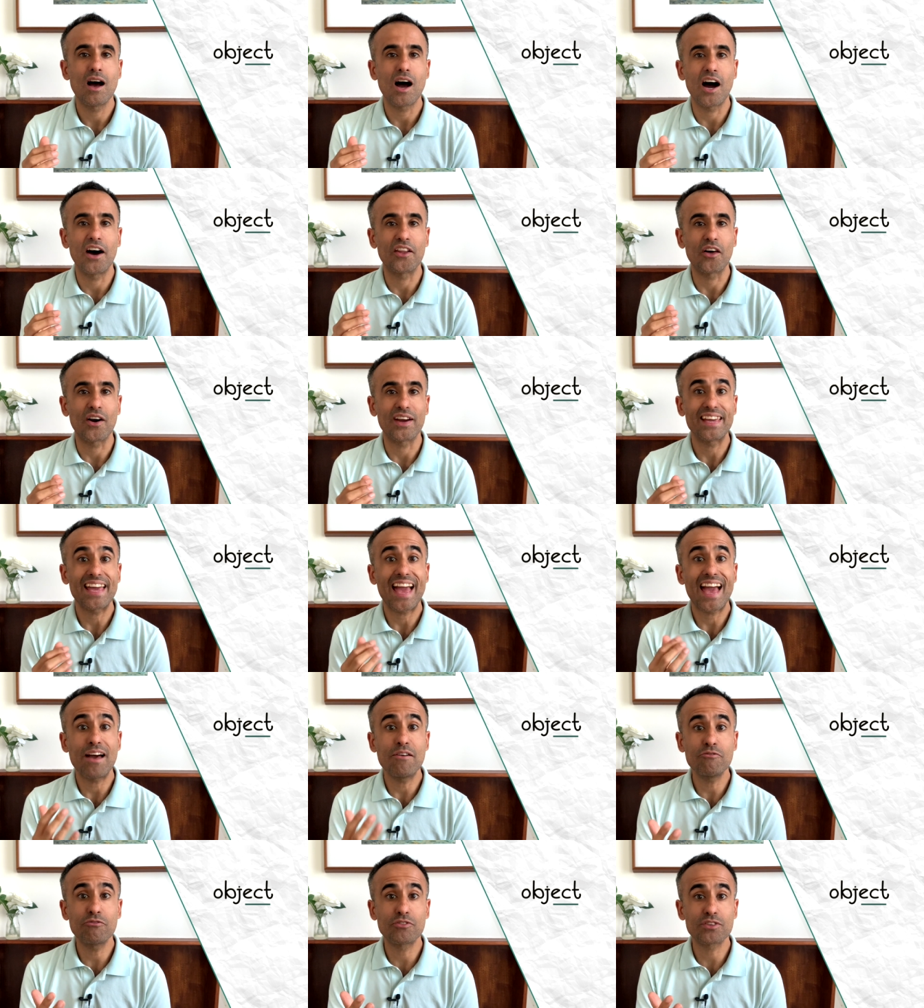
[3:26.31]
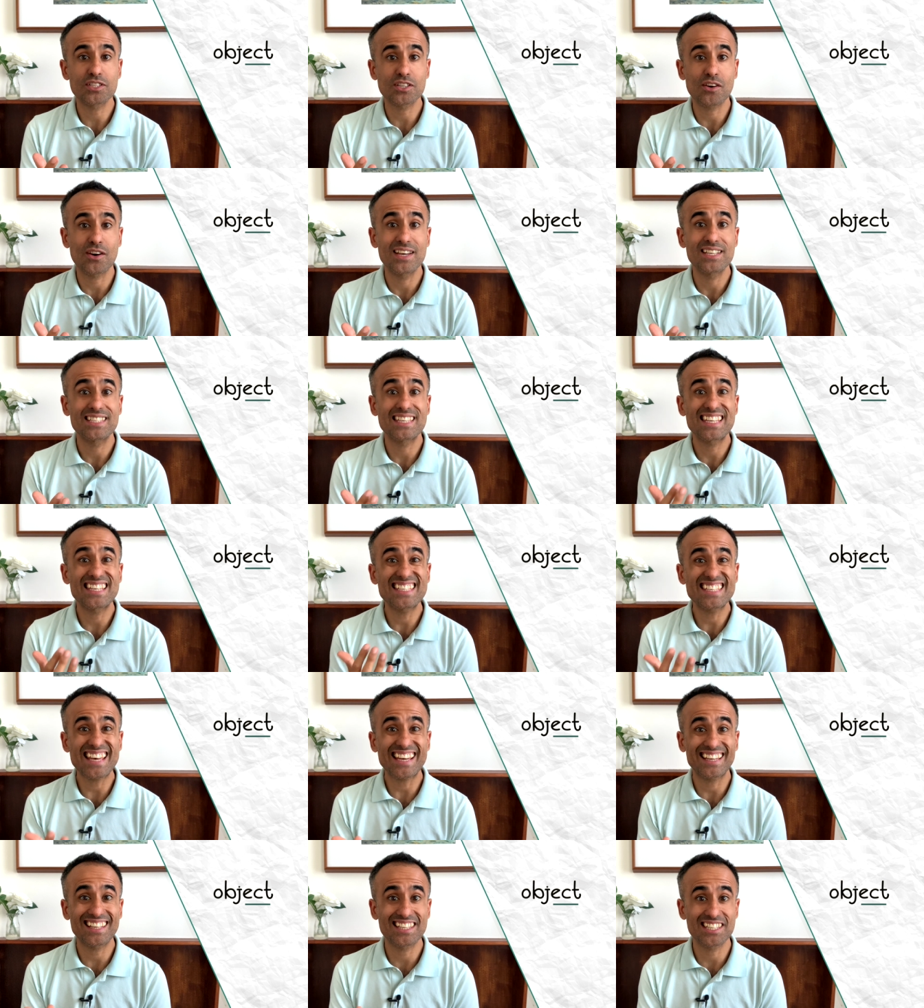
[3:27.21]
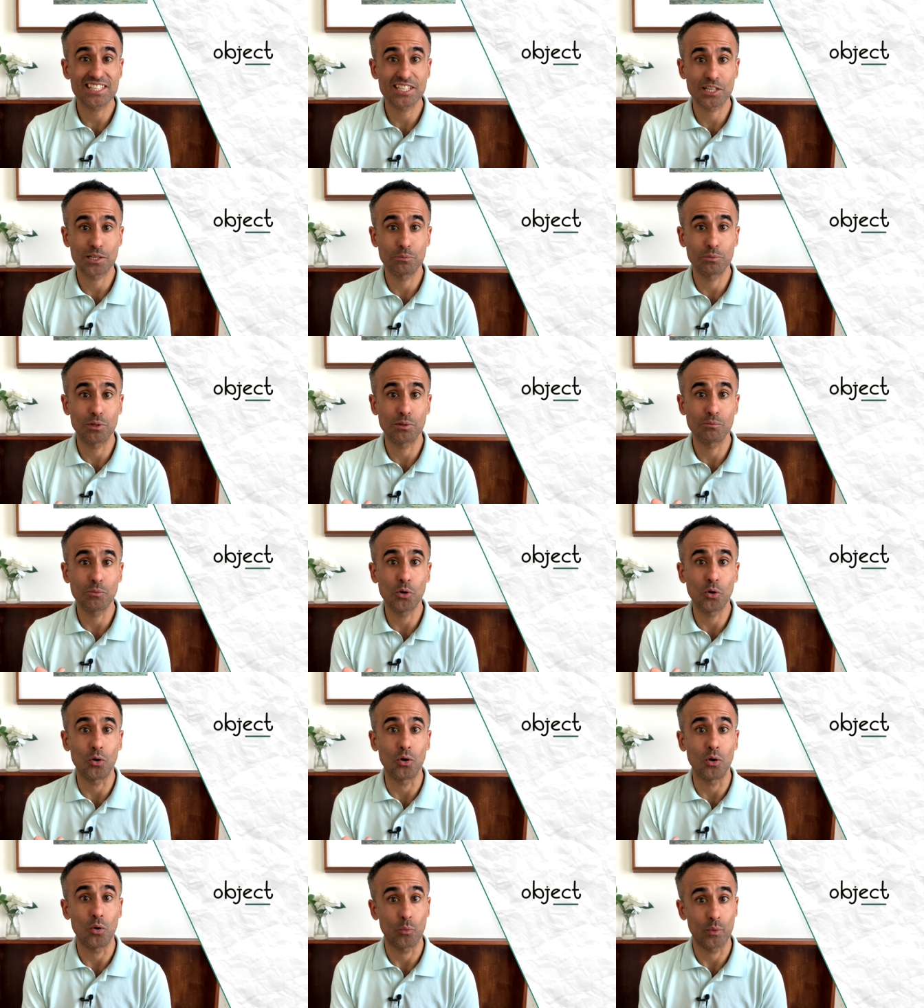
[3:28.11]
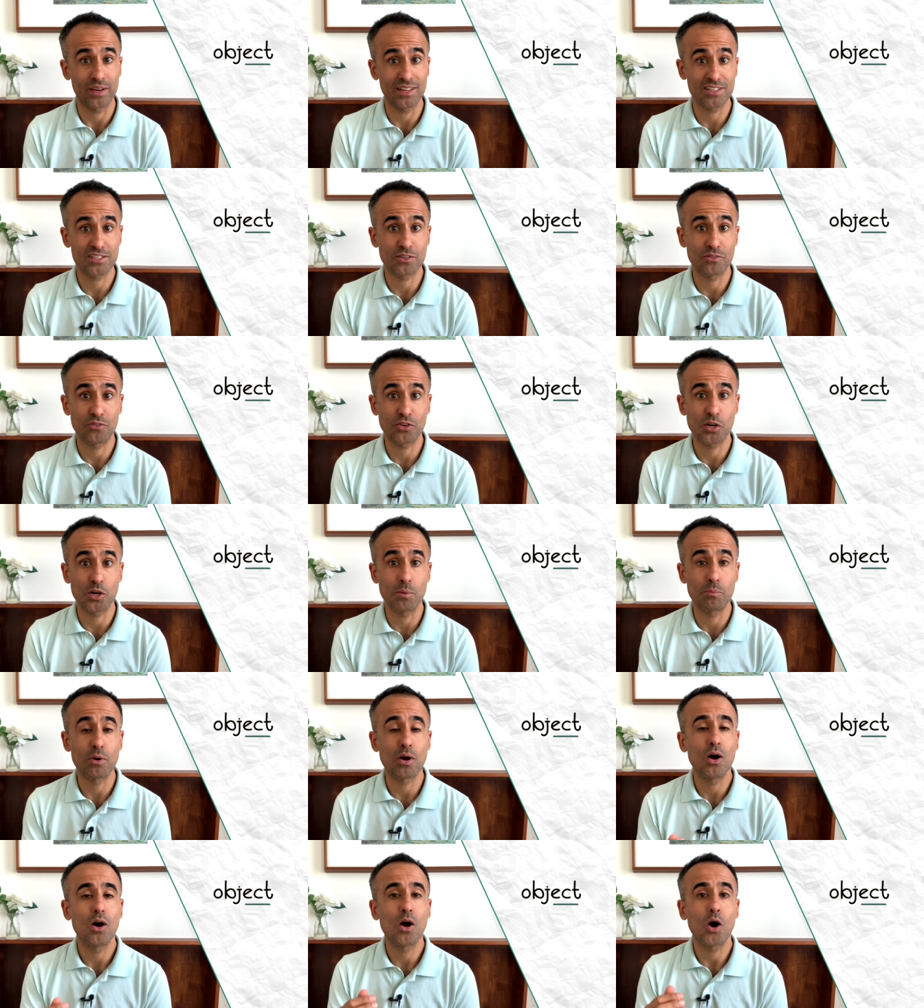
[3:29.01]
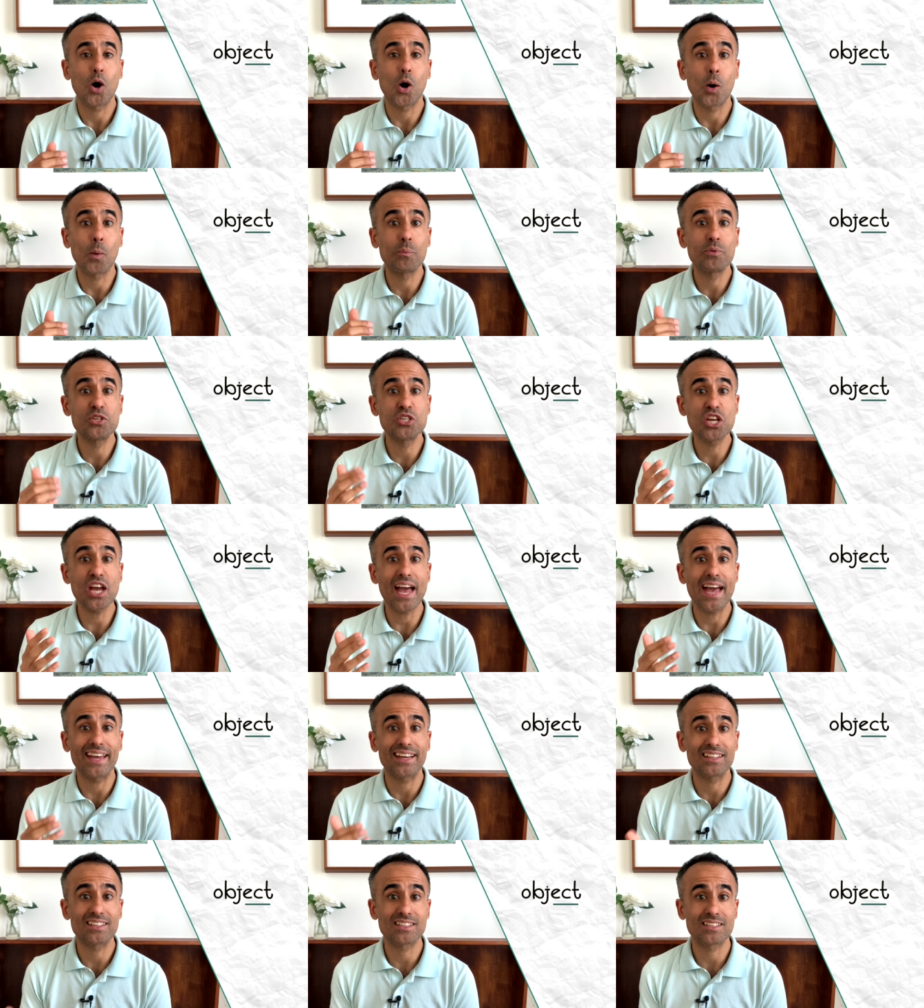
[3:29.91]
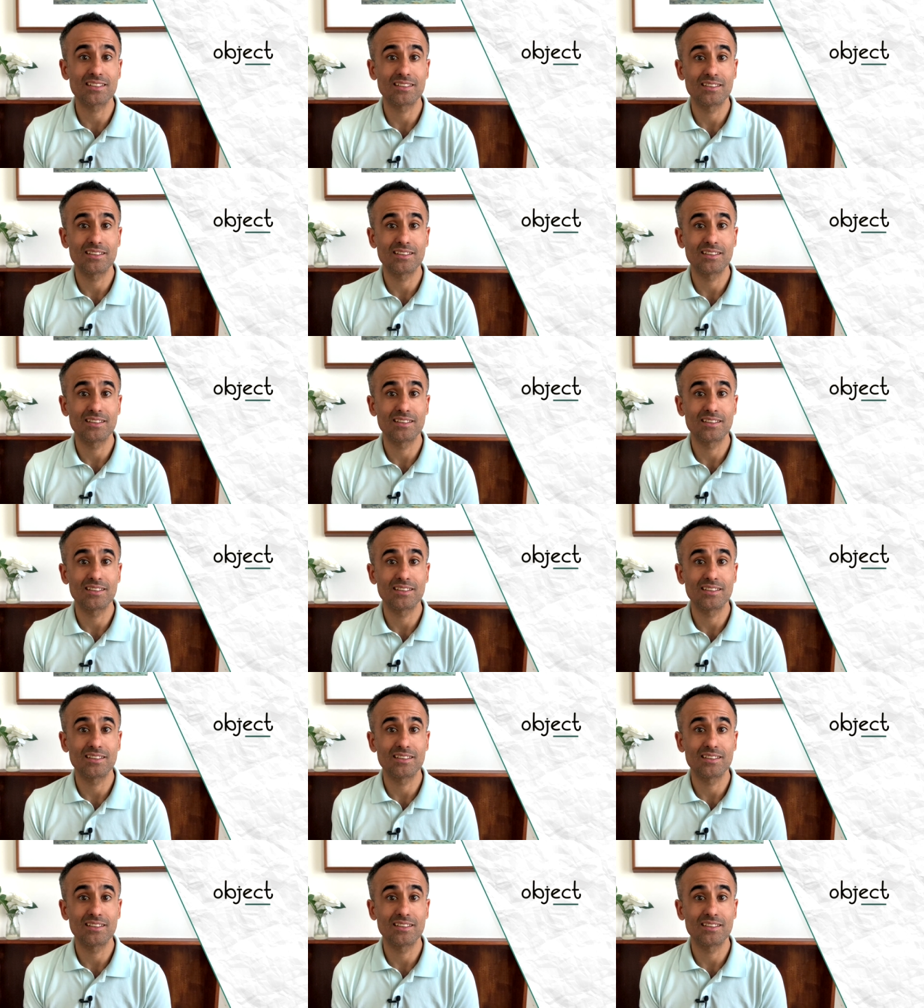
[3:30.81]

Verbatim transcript: and I emphasize the second syllable more when it's a verb. Object.